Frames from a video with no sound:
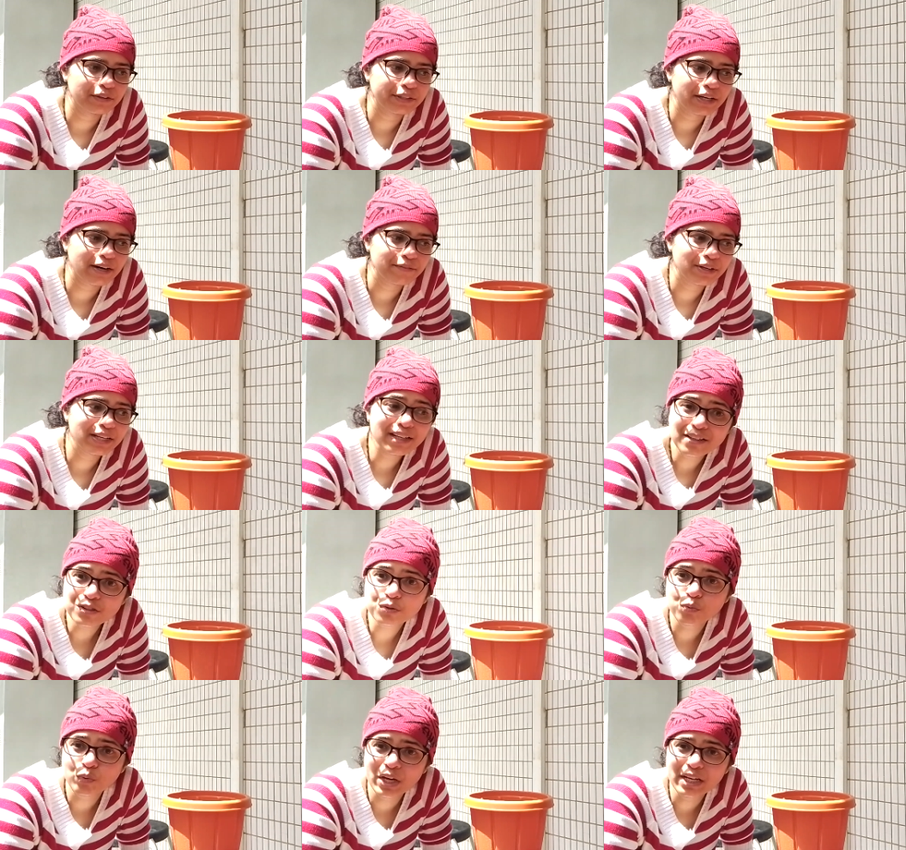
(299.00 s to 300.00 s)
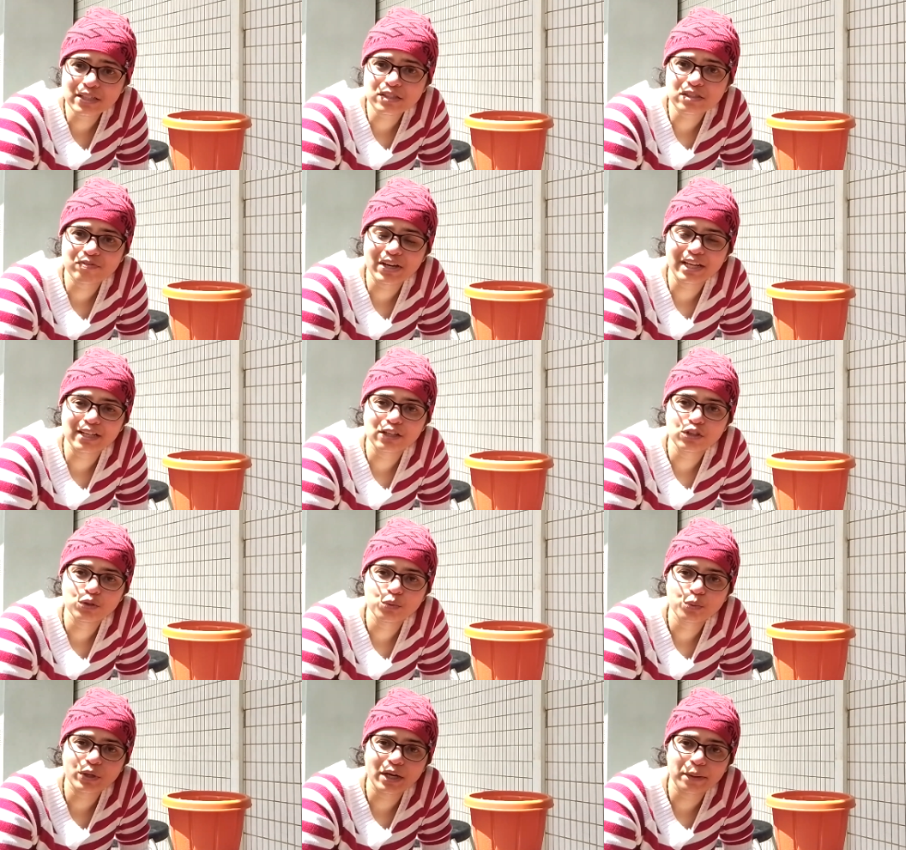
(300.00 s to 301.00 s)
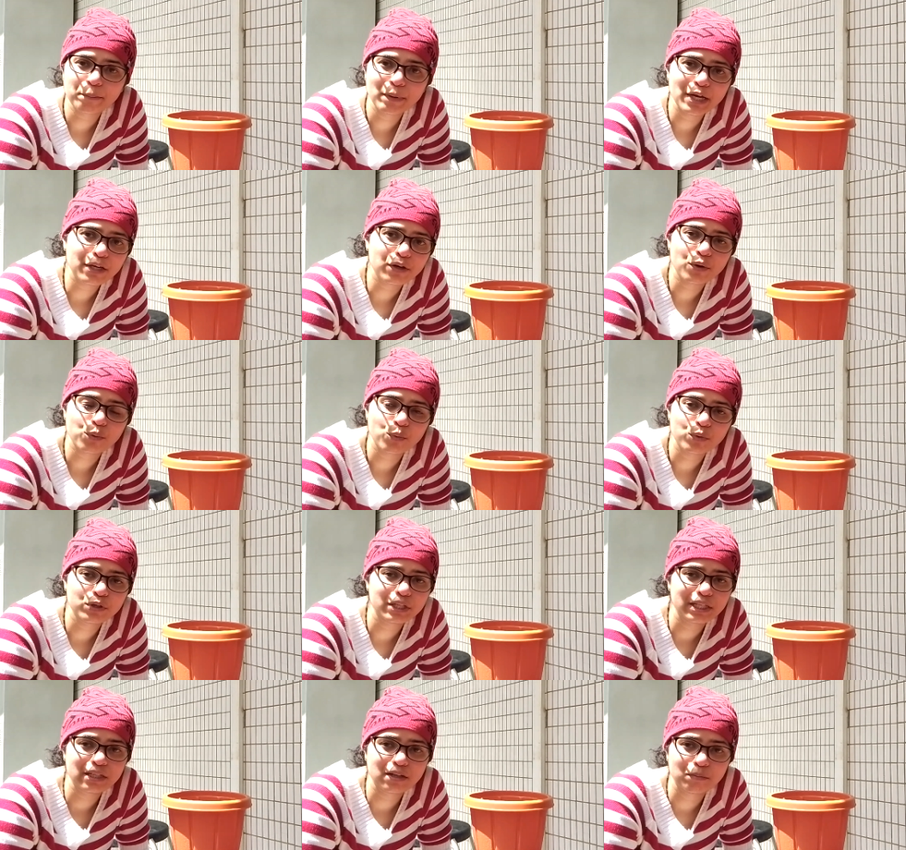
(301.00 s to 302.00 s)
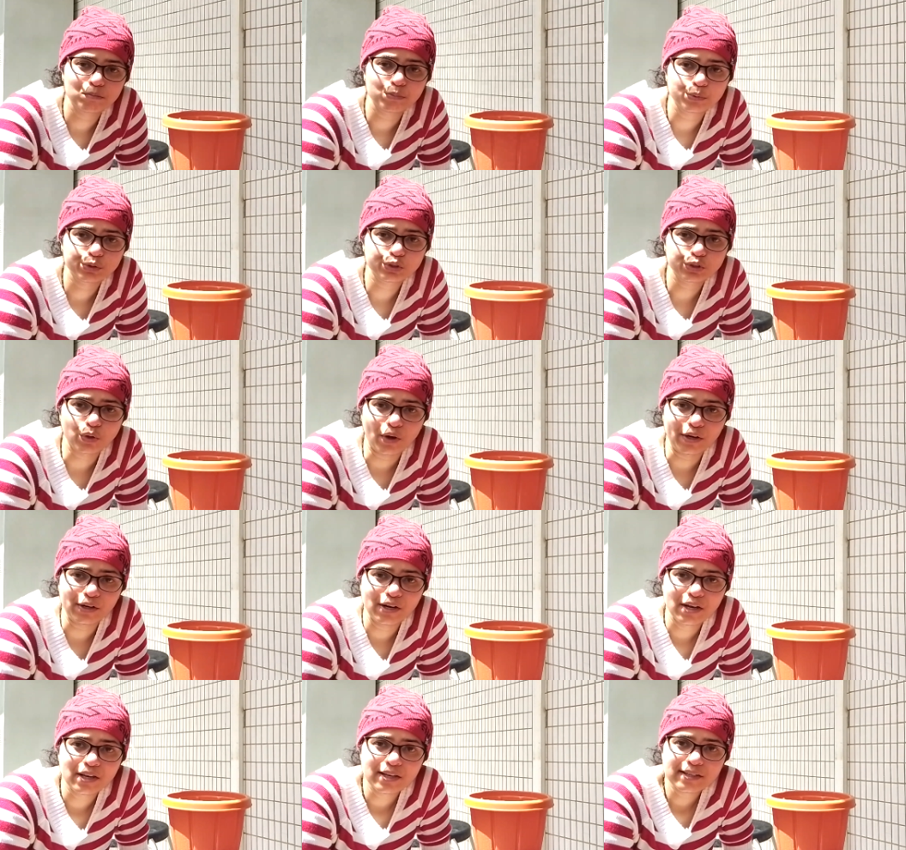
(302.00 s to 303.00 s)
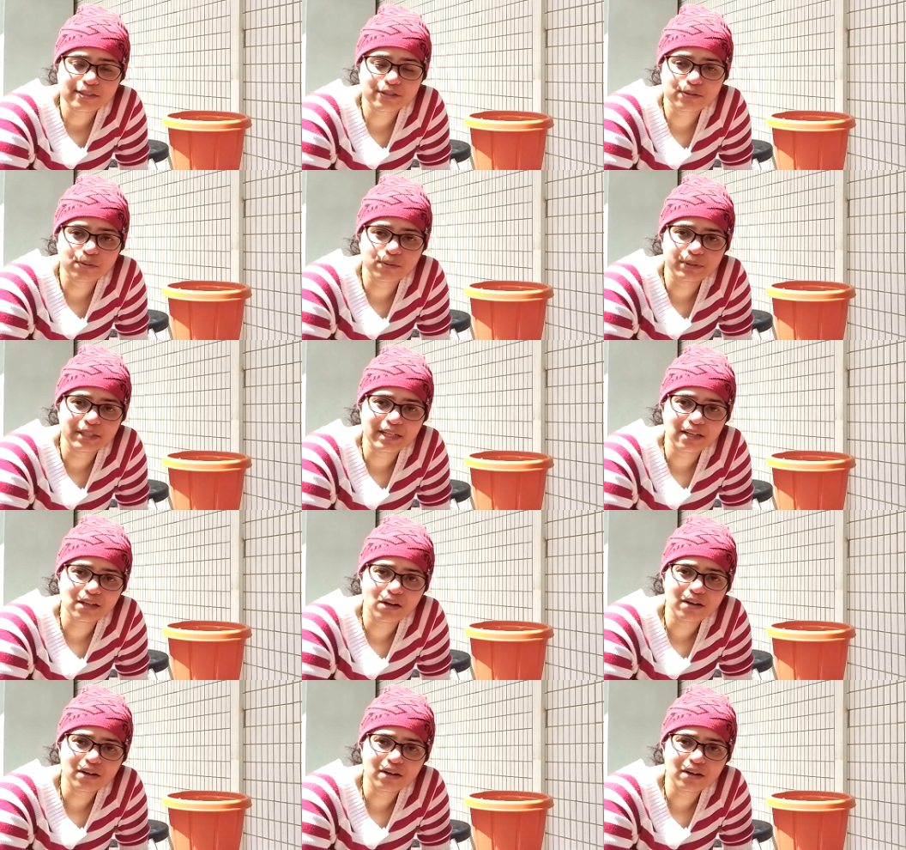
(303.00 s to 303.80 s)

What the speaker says: there are various ways wherein you can make your own decomposed soil. So there are a